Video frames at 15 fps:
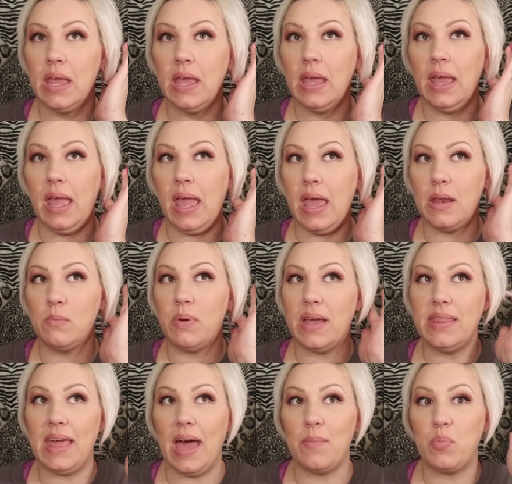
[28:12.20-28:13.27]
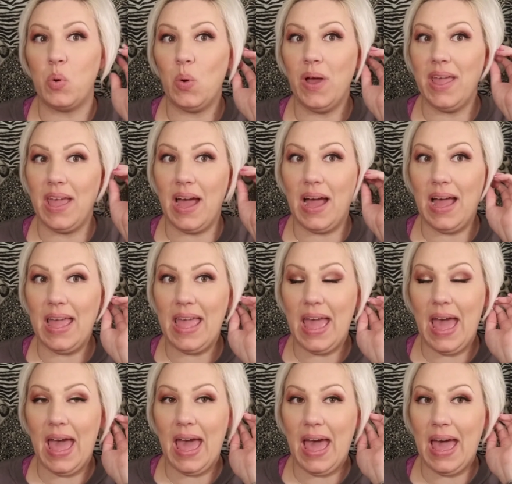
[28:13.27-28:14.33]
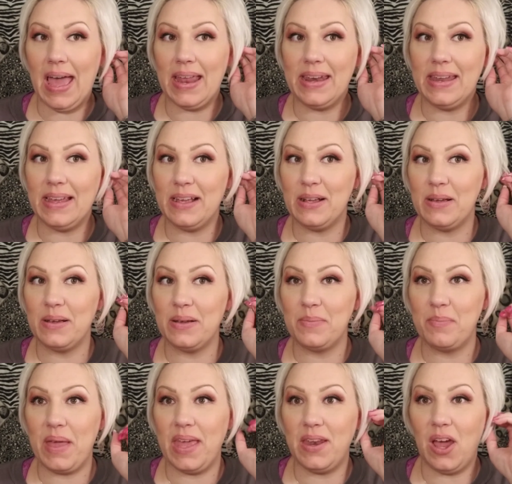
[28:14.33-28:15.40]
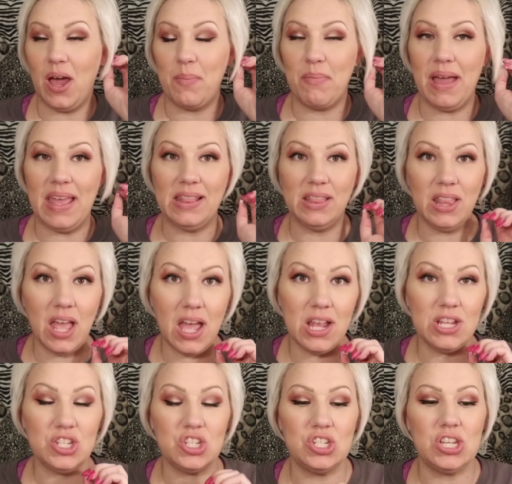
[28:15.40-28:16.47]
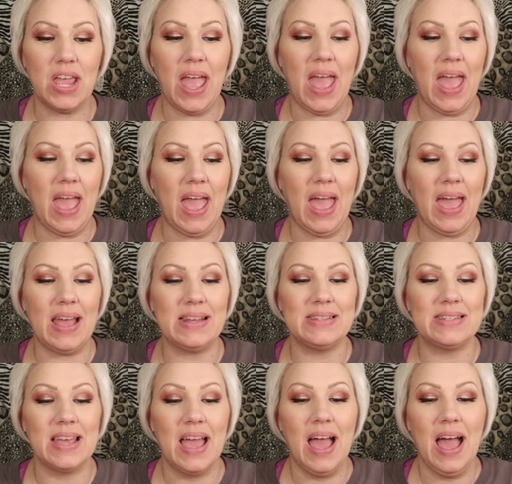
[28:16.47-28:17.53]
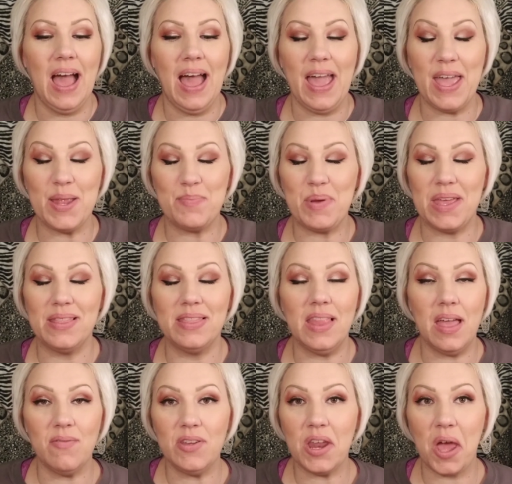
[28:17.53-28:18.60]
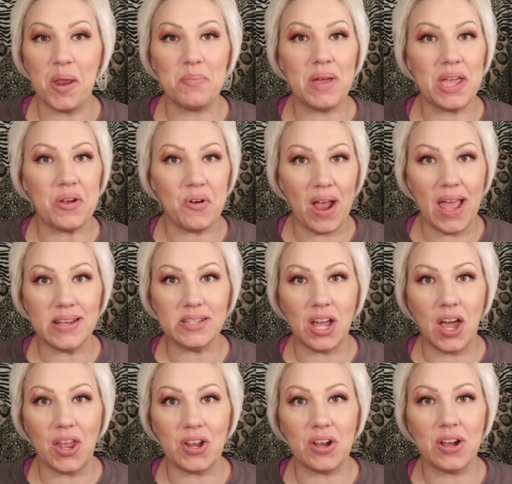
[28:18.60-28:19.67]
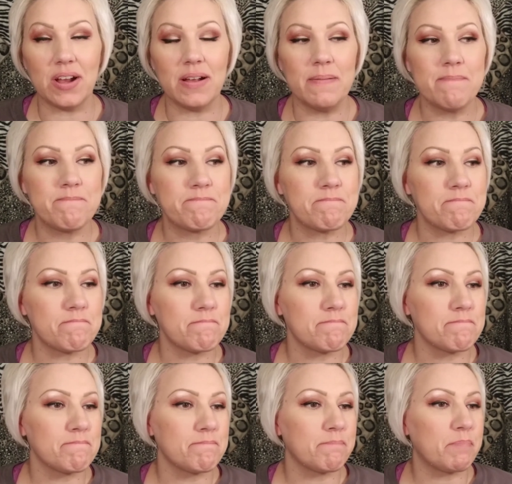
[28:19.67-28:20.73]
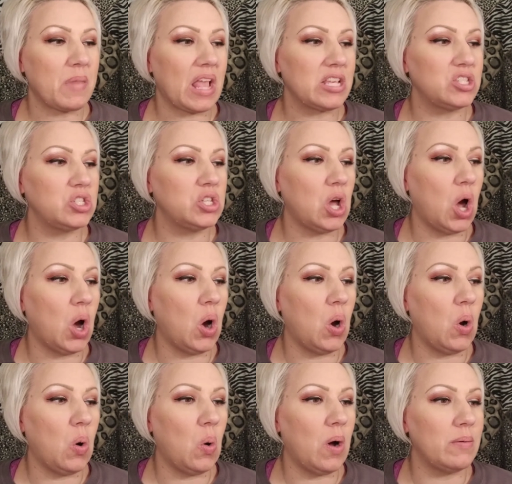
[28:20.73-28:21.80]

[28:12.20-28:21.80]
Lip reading: by that point, I had been on my lunch and I had been loving on my granddaughter. So